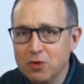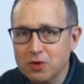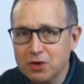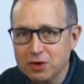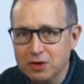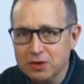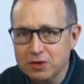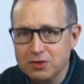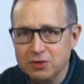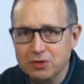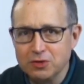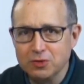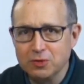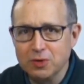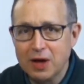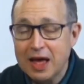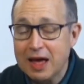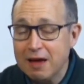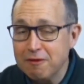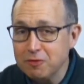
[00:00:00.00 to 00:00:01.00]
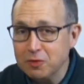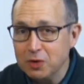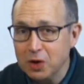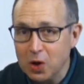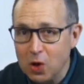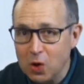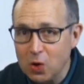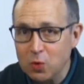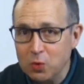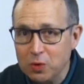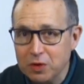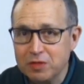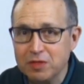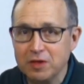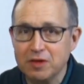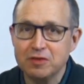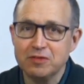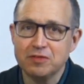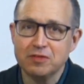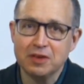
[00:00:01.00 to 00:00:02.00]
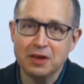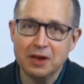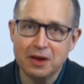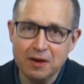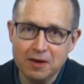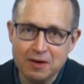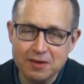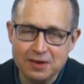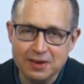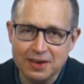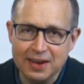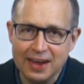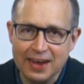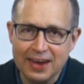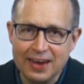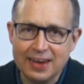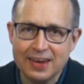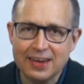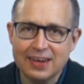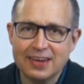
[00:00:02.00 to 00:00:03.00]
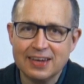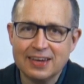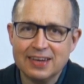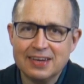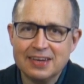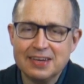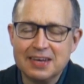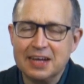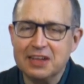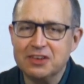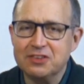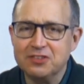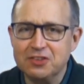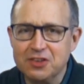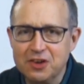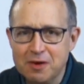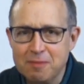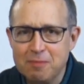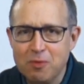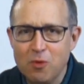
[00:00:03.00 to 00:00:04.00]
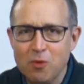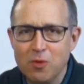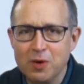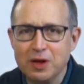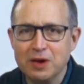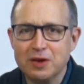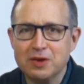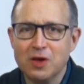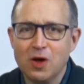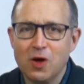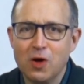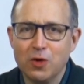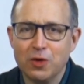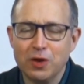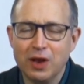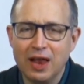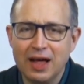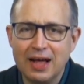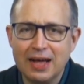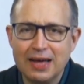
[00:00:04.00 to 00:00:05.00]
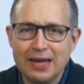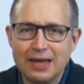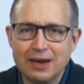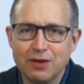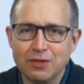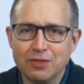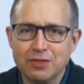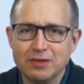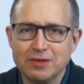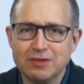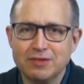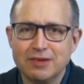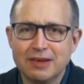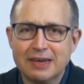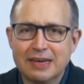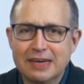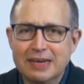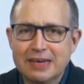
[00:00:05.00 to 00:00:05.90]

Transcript: good to have you along with us here today at CenterPoint Online on this